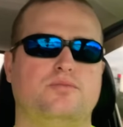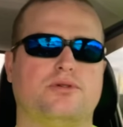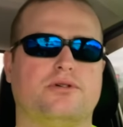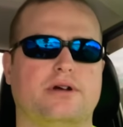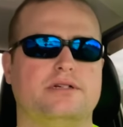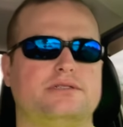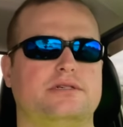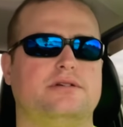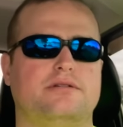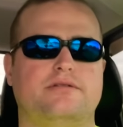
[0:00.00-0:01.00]

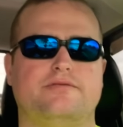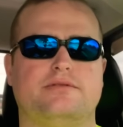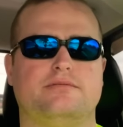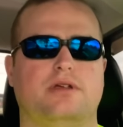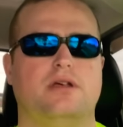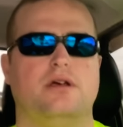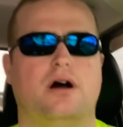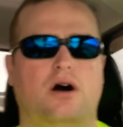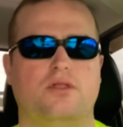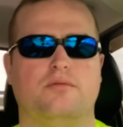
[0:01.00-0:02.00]
Progressive,
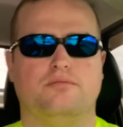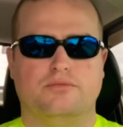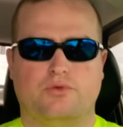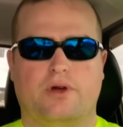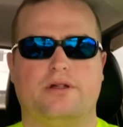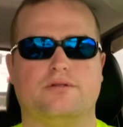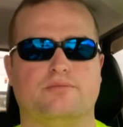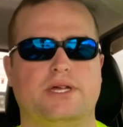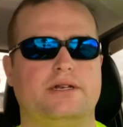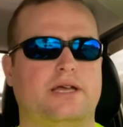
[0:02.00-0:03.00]
and all the regular
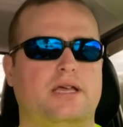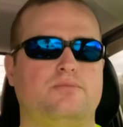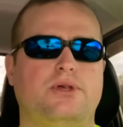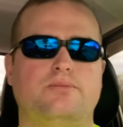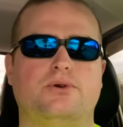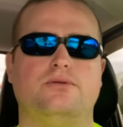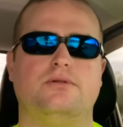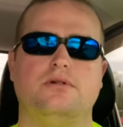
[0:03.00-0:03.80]
big name people.